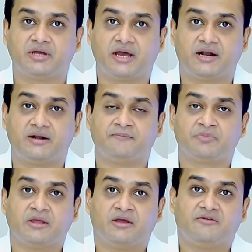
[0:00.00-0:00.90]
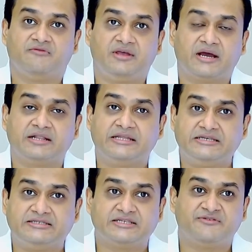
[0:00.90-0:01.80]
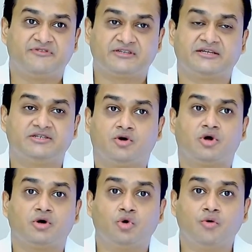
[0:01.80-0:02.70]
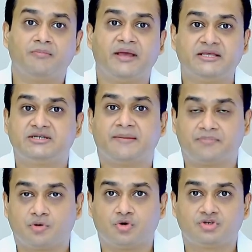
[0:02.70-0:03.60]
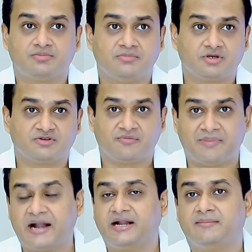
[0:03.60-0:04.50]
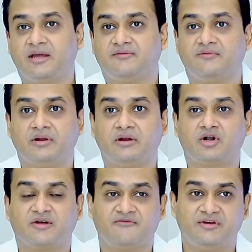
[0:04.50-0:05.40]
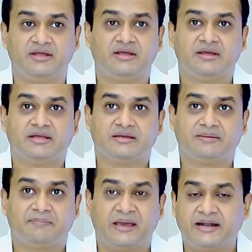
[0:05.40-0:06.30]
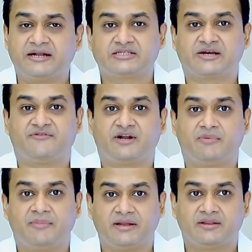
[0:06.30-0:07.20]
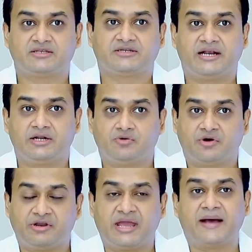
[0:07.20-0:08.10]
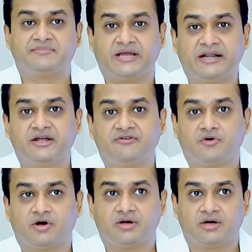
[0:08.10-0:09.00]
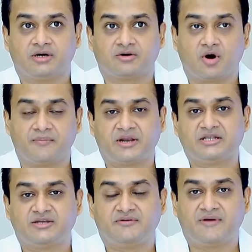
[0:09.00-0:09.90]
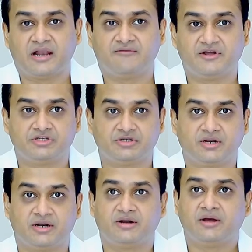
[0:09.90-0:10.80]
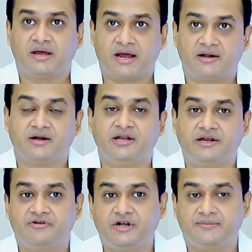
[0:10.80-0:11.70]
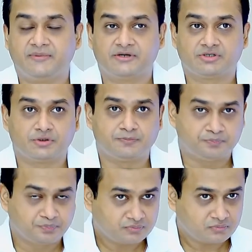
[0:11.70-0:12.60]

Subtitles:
and we are these days emphasizing on a home-based approach because of the pandemic. Not every parent is comfortable bringing the child to a rehab center for a comprehensive evaluation and a daily treatment. So